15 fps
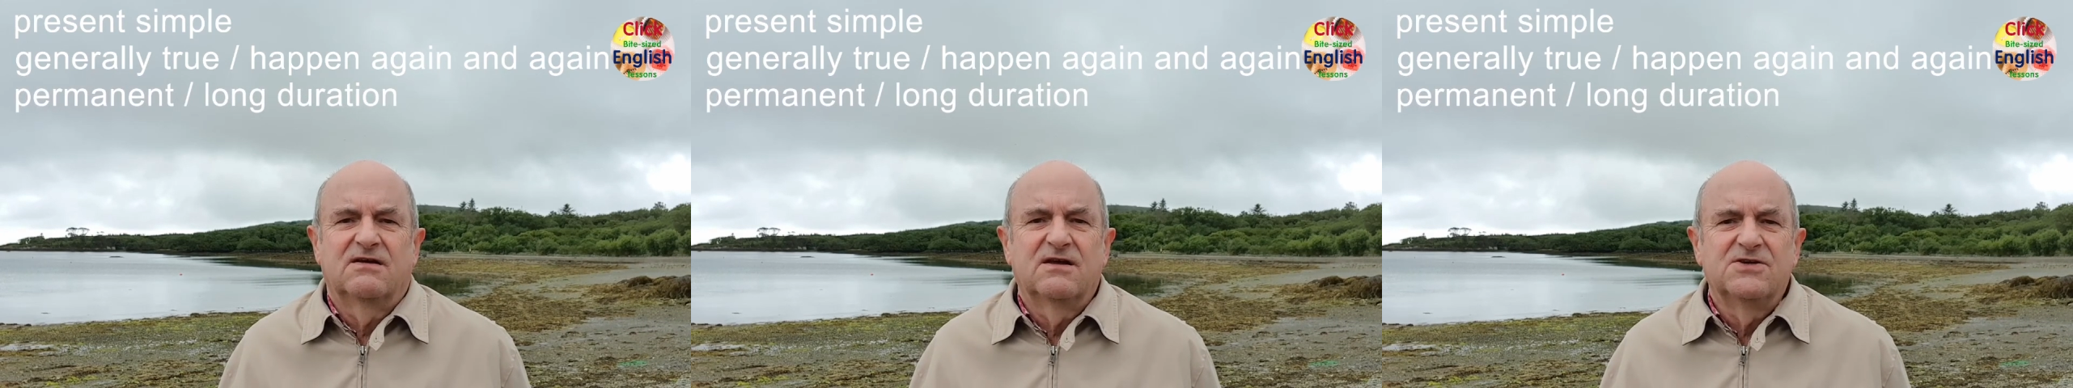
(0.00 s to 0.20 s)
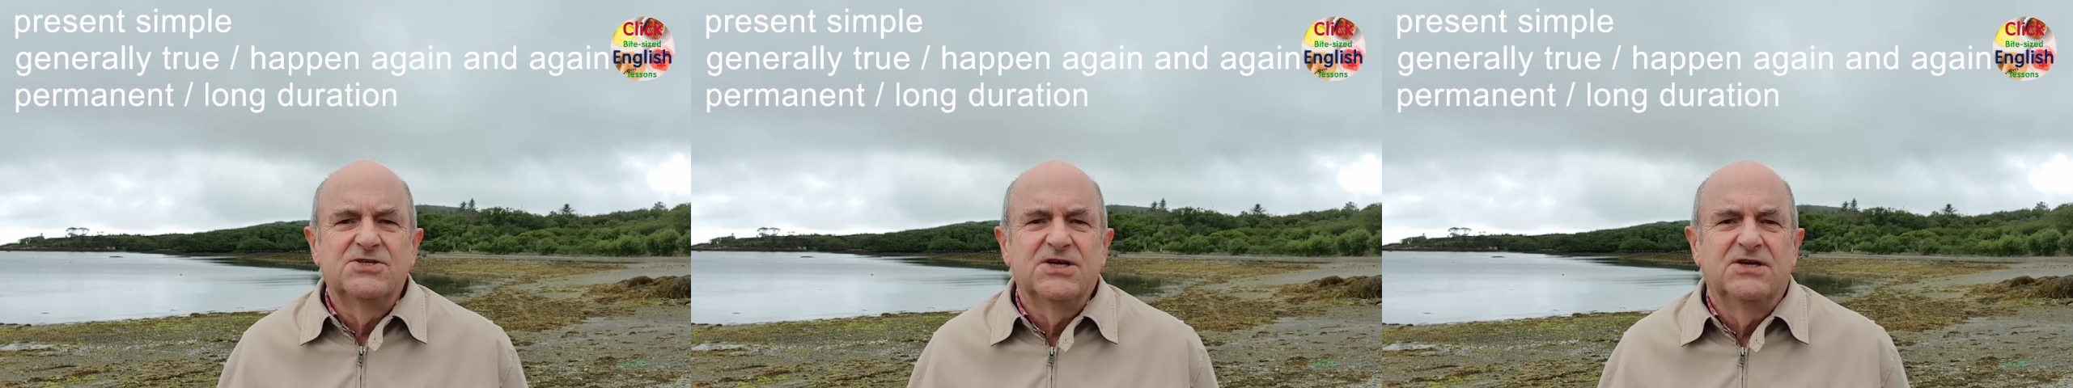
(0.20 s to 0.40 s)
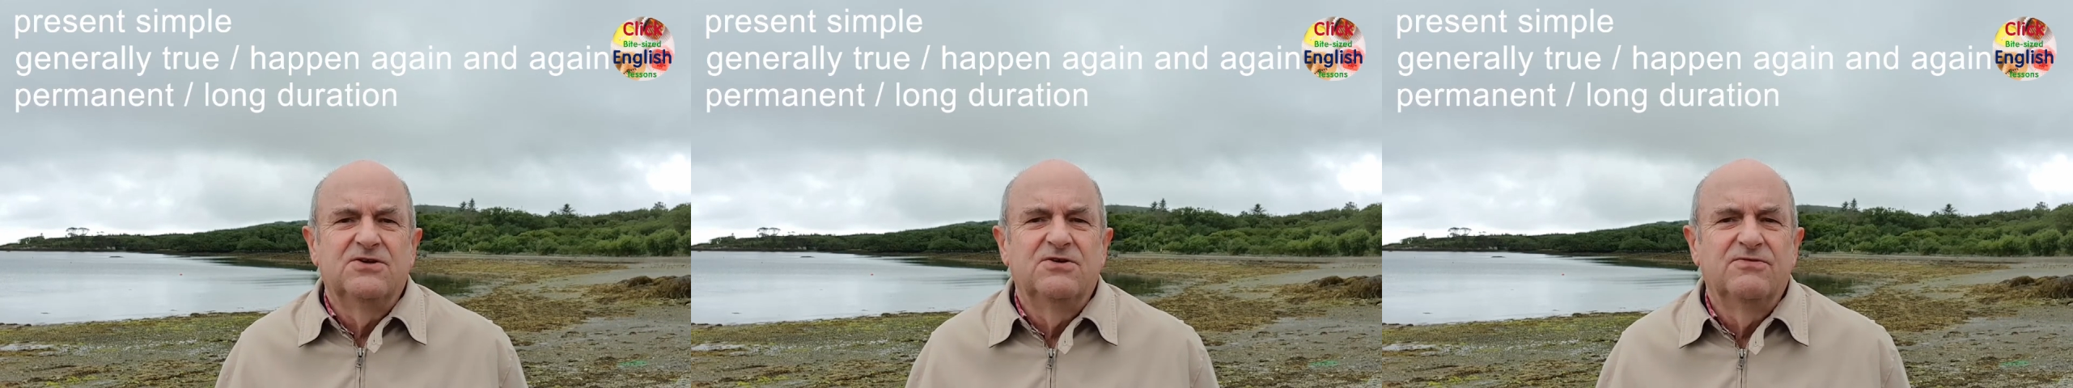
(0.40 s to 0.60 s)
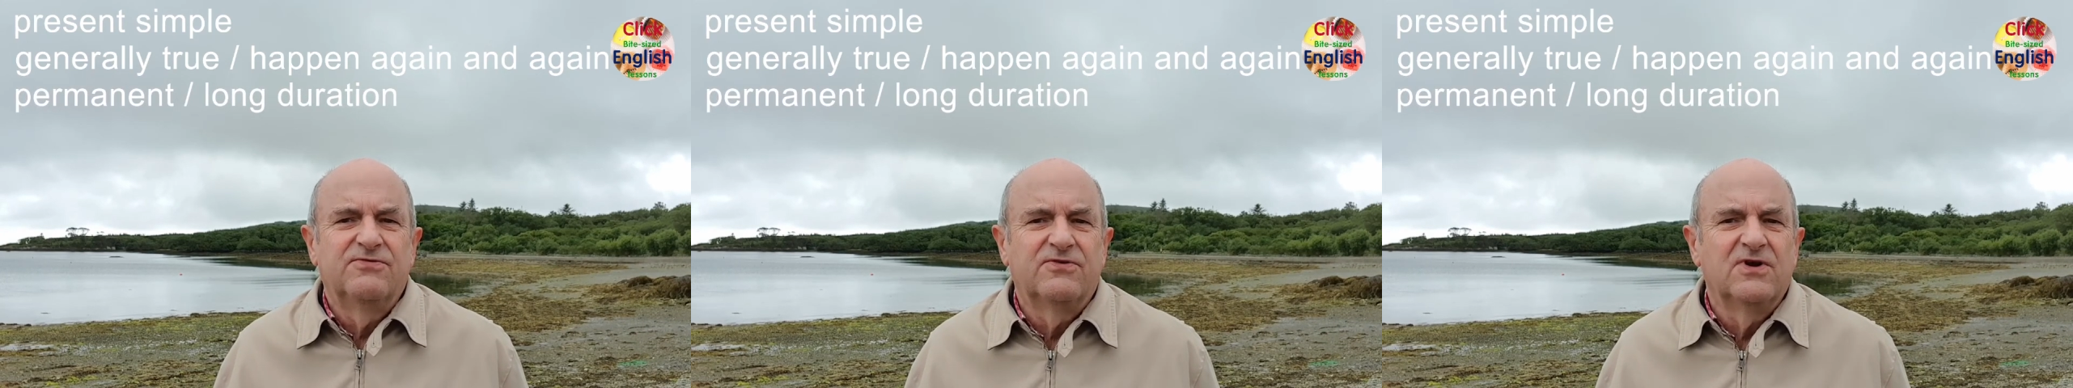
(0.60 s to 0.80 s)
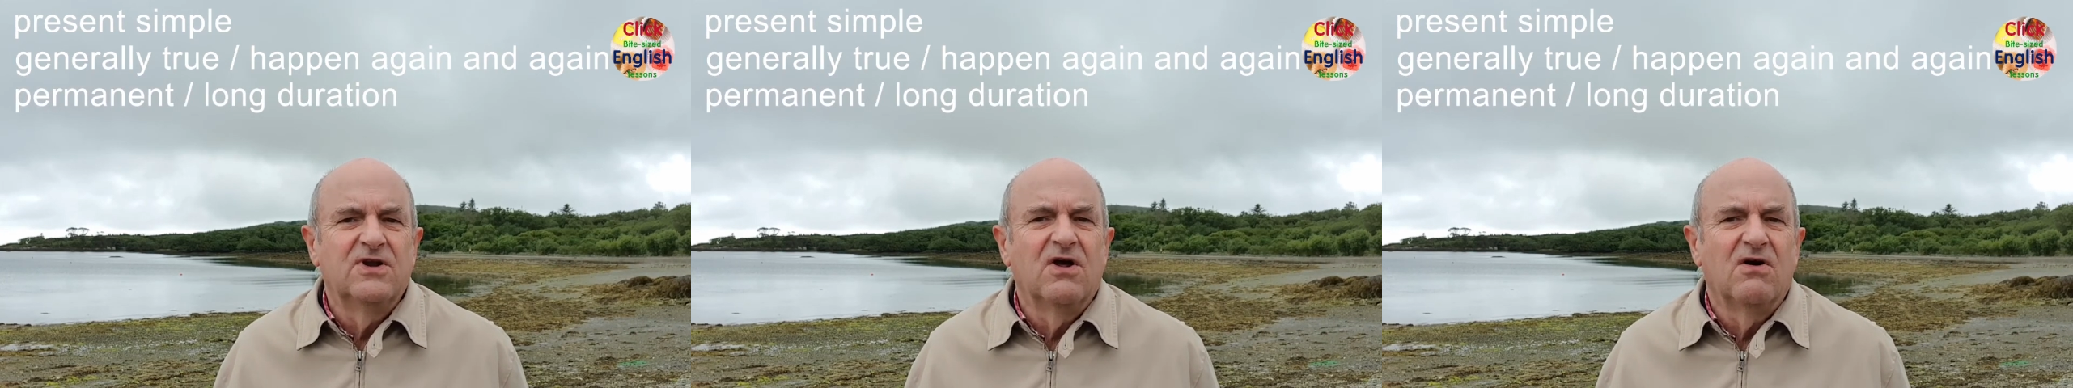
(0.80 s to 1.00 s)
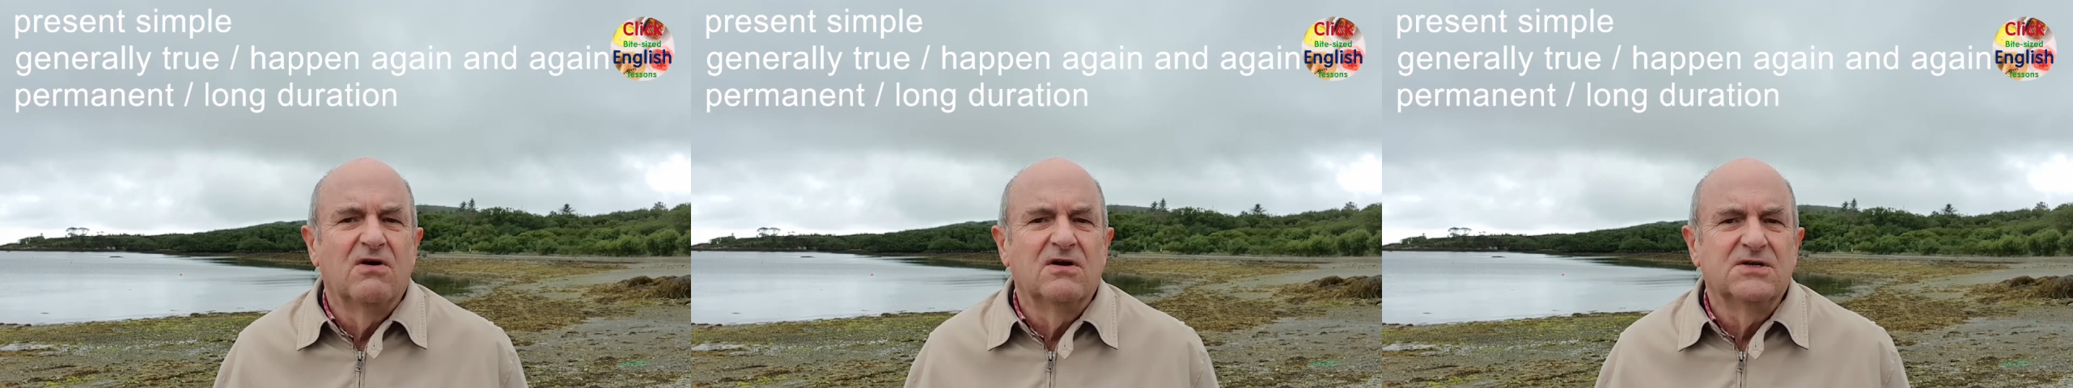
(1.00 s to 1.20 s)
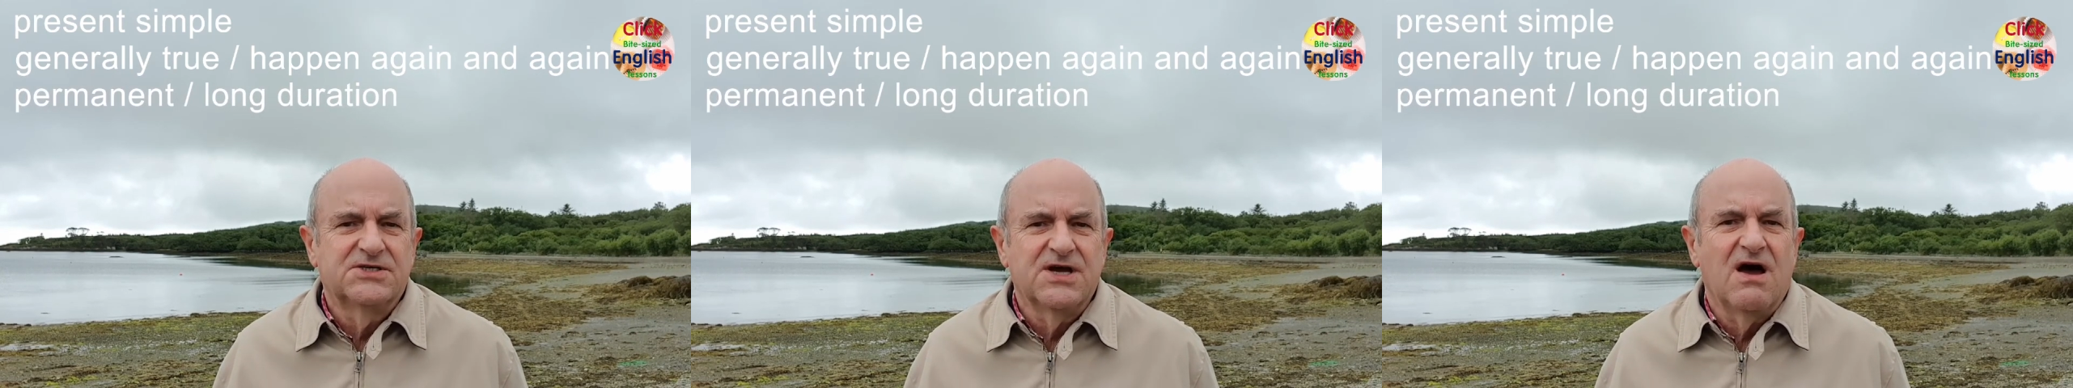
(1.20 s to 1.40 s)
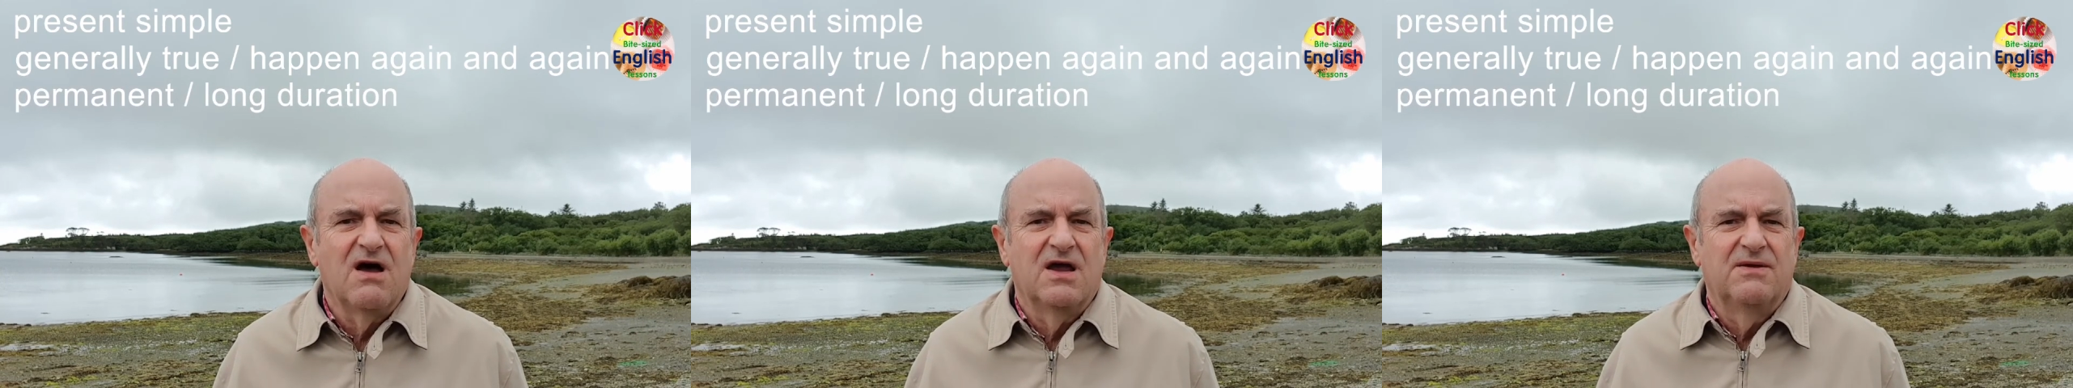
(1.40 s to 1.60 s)
continue for a long
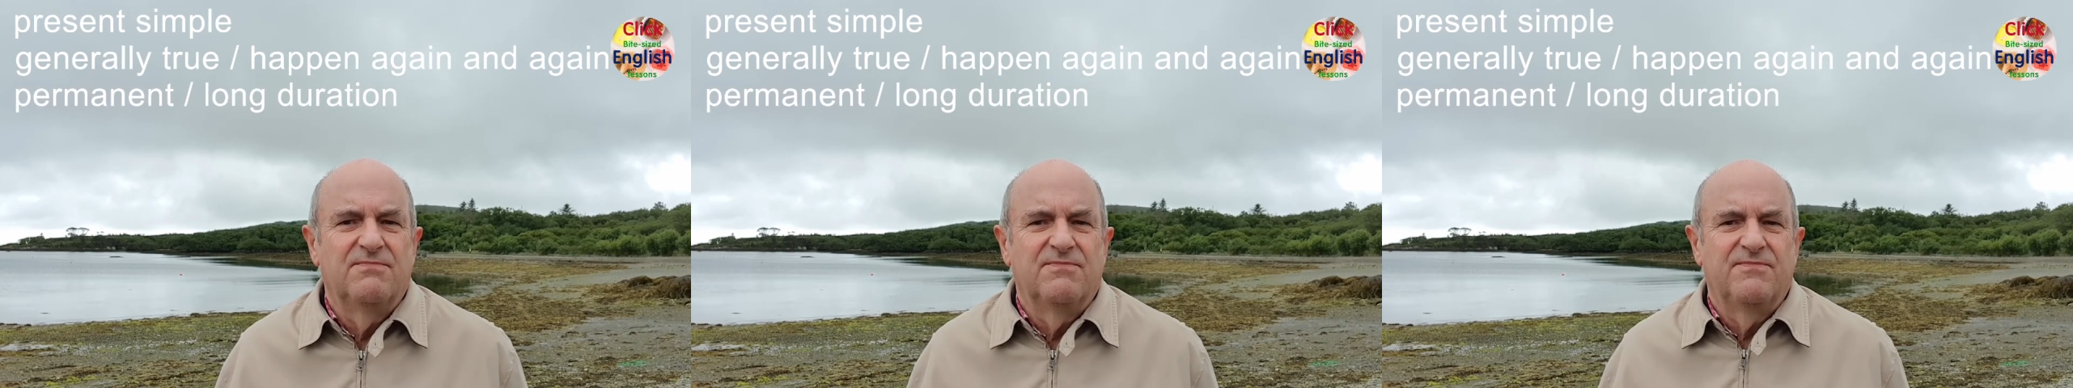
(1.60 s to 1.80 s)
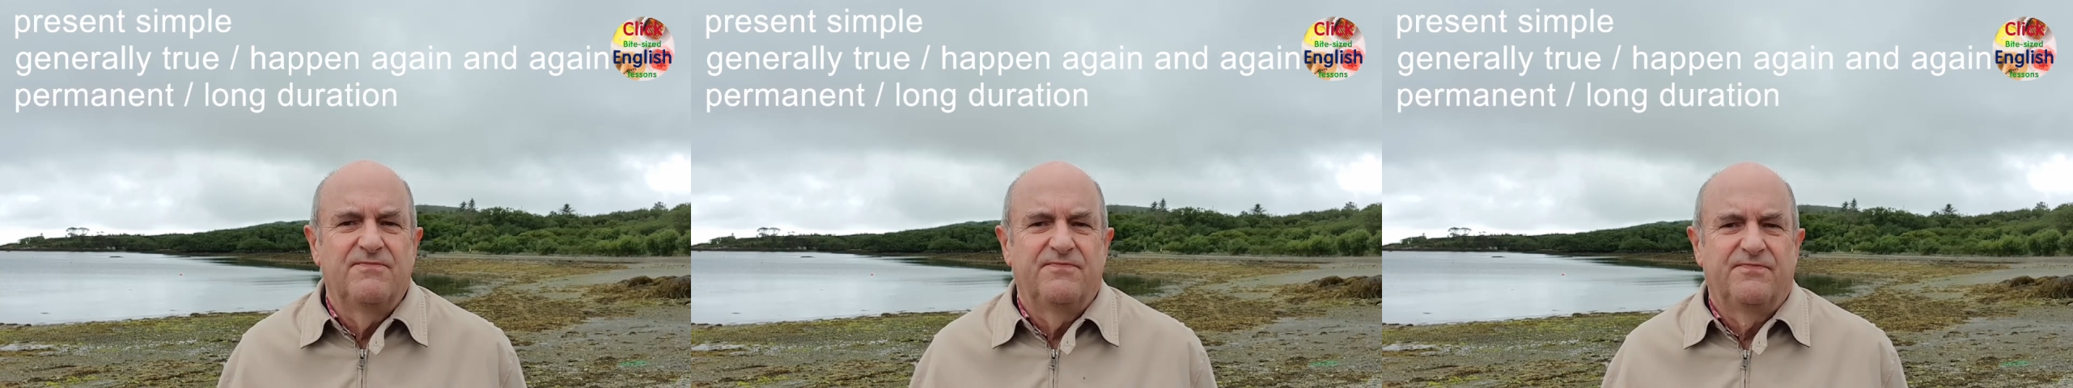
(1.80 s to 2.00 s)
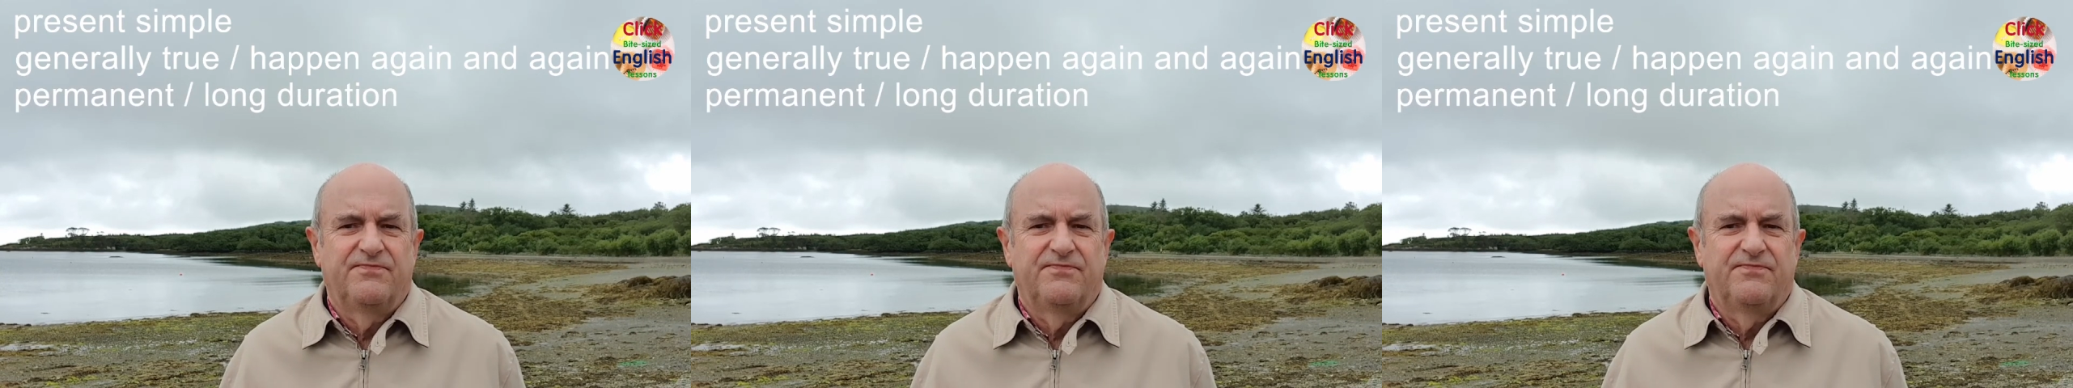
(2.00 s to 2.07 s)
time.